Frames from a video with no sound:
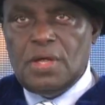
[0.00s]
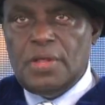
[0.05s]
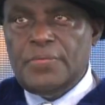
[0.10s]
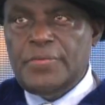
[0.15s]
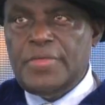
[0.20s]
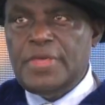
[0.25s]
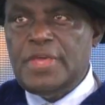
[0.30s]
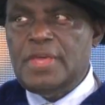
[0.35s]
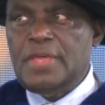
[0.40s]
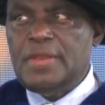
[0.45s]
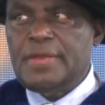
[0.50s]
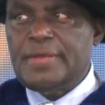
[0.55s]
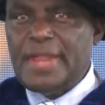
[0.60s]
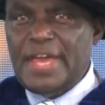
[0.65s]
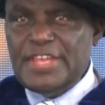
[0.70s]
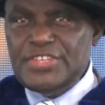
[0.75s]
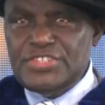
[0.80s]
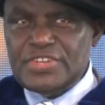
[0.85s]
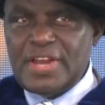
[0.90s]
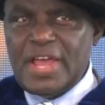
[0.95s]
The
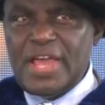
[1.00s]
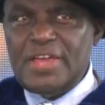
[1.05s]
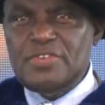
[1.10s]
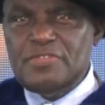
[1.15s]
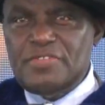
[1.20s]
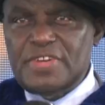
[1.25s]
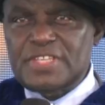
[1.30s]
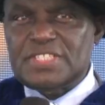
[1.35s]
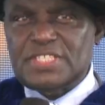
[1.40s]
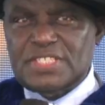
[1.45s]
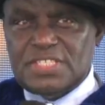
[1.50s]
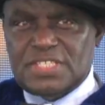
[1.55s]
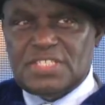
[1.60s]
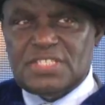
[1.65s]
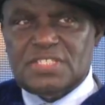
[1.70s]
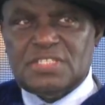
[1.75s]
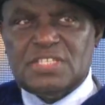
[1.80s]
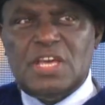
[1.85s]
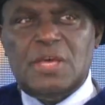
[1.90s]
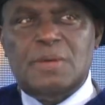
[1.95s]
Nigerian university
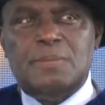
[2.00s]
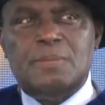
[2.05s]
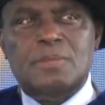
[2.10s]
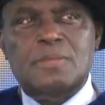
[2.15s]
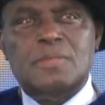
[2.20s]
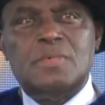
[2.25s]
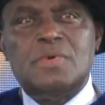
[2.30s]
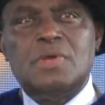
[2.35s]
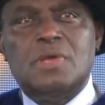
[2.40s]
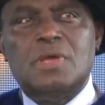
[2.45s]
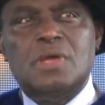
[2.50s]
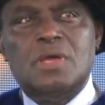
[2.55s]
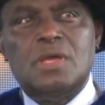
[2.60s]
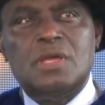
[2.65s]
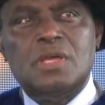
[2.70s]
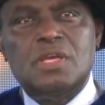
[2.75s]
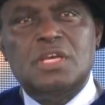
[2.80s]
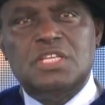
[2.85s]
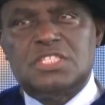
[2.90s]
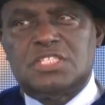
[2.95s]
system
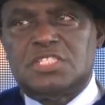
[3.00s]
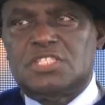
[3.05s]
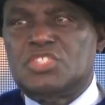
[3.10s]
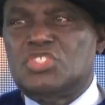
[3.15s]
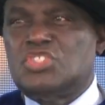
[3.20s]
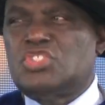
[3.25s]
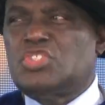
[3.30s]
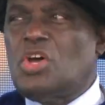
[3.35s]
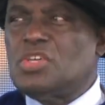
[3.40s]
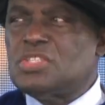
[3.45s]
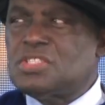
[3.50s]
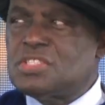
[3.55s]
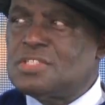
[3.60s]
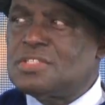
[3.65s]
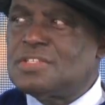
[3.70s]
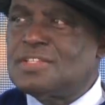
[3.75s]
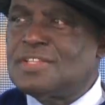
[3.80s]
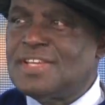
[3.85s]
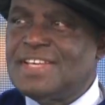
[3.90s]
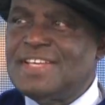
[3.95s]
is just
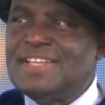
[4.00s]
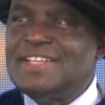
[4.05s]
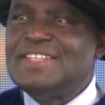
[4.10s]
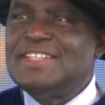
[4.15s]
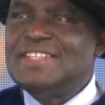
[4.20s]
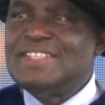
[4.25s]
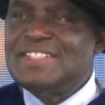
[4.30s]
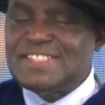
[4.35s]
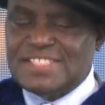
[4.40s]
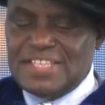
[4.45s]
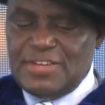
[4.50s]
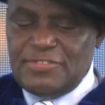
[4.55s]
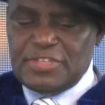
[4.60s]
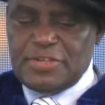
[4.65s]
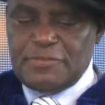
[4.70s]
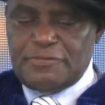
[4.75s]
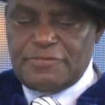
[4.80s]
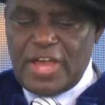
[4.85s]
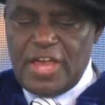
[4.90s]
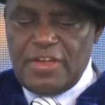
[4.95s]

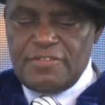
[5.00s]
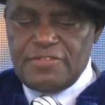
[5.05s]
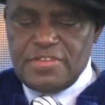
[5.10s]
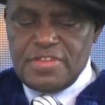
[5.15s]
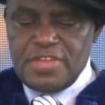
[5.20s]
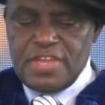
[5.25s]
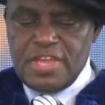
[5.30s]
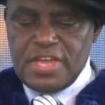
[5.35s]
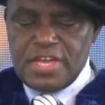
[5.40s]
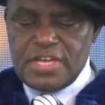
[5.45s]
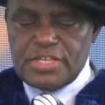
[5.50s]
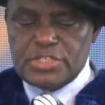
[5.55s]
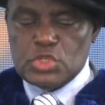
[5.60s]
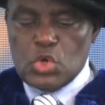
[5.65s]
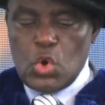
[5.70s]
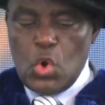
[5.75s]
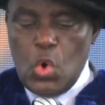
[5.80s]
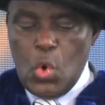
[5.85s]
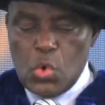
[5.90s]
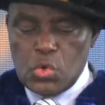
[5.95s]
75 years
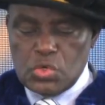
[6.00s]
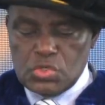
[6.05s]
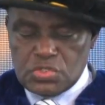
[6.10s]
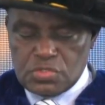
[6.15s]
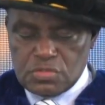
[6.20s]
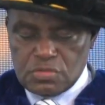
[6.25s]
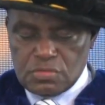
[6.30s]
old,